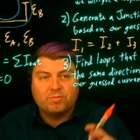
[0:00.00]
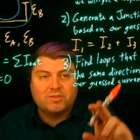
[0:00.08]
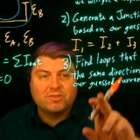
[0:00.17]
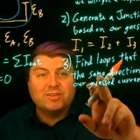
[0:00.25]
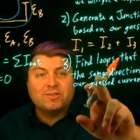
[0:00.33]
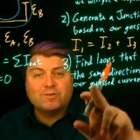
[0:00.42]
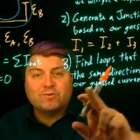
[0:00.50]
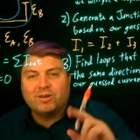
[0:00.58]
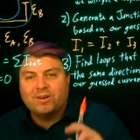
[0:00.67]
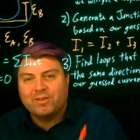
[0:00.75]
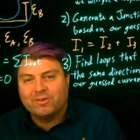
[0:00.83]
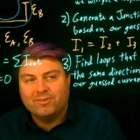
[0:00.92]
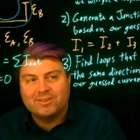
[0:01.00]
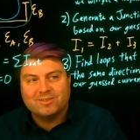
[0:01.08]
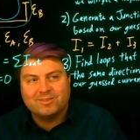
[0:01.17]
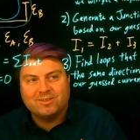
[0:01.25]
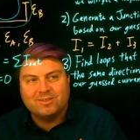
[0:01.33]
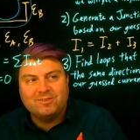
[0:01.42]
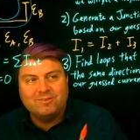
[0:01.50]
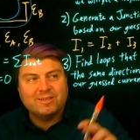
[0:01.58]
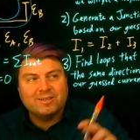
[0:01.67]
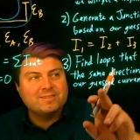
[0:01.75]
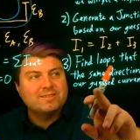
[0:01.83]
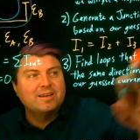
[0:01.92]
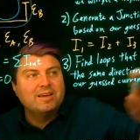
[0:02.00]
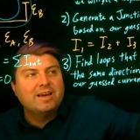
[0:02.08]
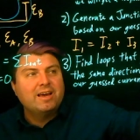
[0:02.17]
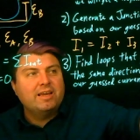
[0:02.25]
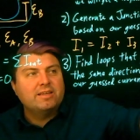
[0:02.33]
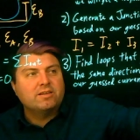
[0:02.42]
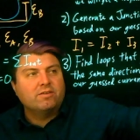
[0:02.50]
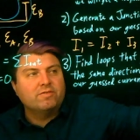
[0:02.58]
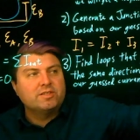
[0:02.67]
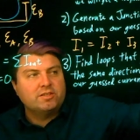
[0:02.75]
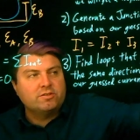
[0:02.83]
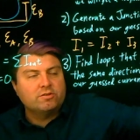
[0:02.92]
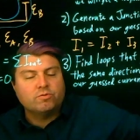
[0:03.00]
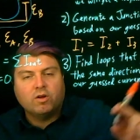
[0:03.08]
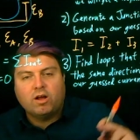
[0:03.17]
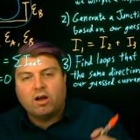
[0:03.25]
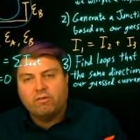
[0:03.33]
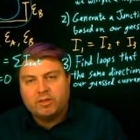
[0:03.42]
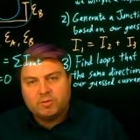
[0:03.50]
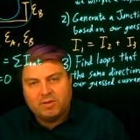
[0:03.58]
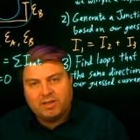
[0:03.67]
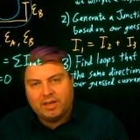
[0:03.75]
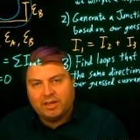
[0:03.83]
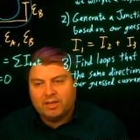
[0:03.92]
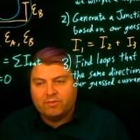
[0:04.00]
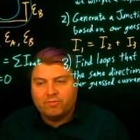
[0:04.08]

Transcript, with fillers: So this is another reason to do this, is our resistors will always be negative.